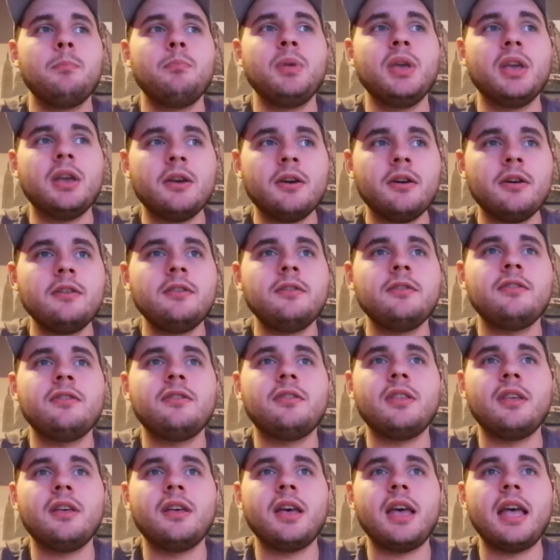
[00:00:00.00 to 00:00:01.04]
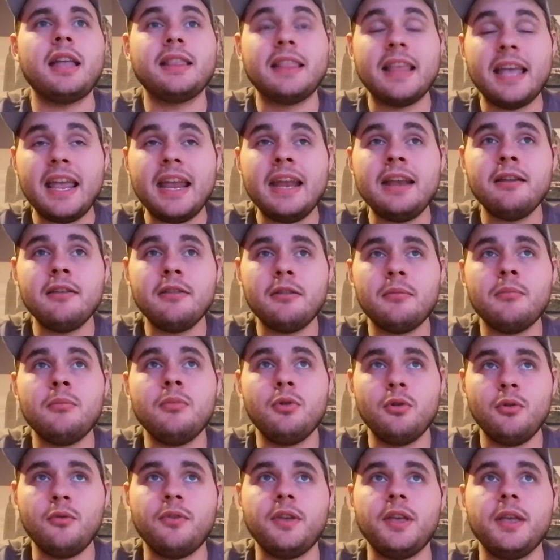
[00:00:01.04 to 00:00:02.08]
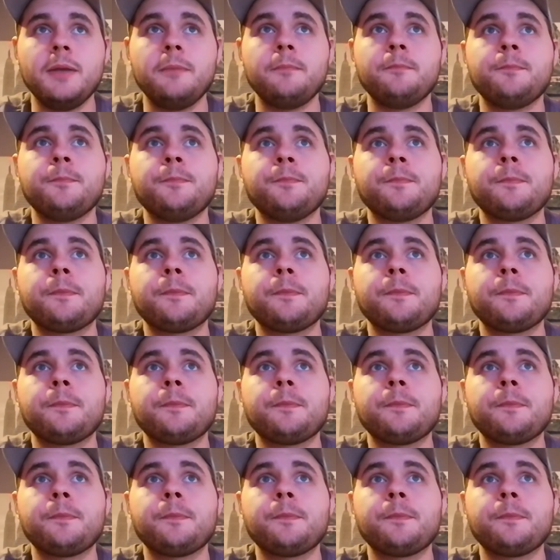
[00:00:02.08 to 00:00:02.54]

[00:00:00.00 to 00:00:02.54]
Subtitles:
because at the end of the movie,